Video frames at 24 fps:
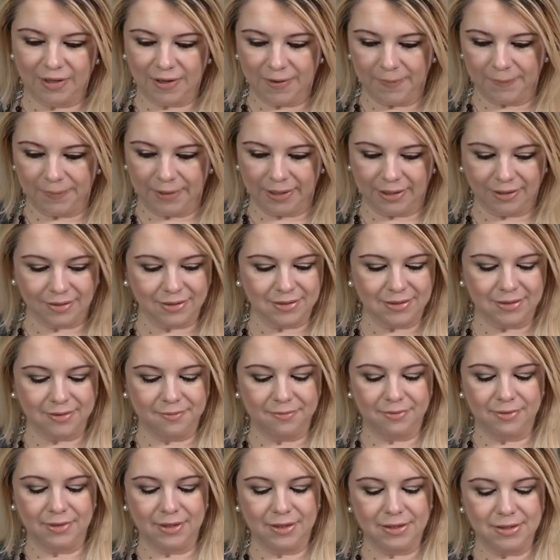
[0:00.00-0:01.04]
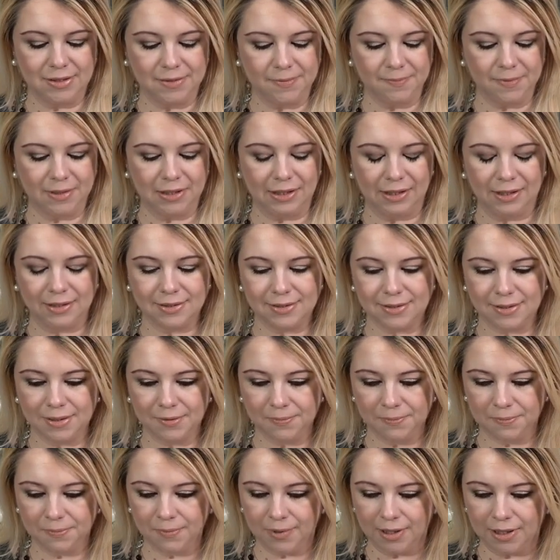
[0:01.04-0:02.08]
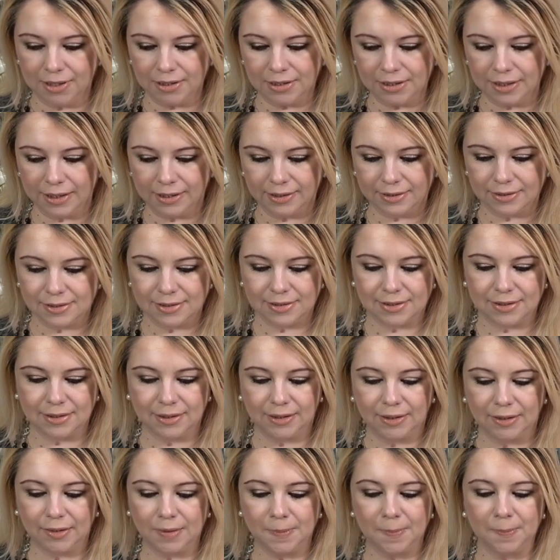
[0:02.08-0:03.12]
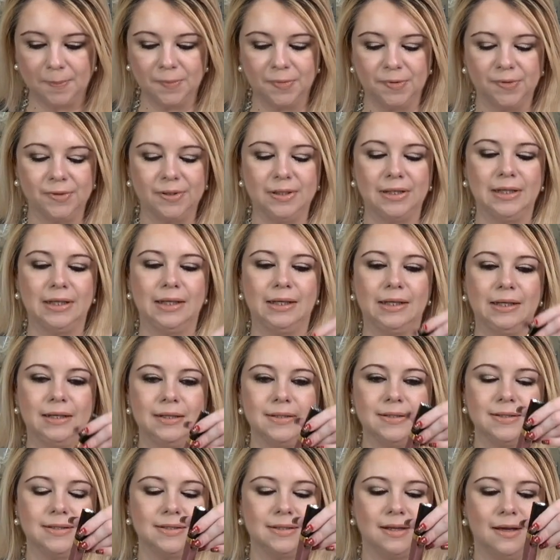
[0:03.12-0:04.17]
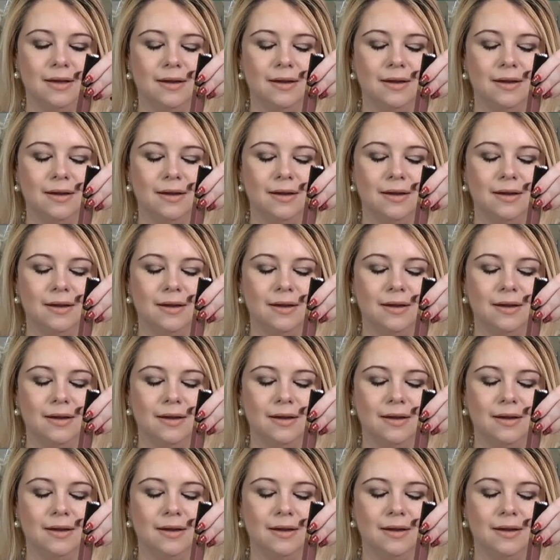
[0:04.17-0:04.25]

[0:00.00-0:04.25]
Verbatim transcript: Okay, so this one is the one nineteen Burgess,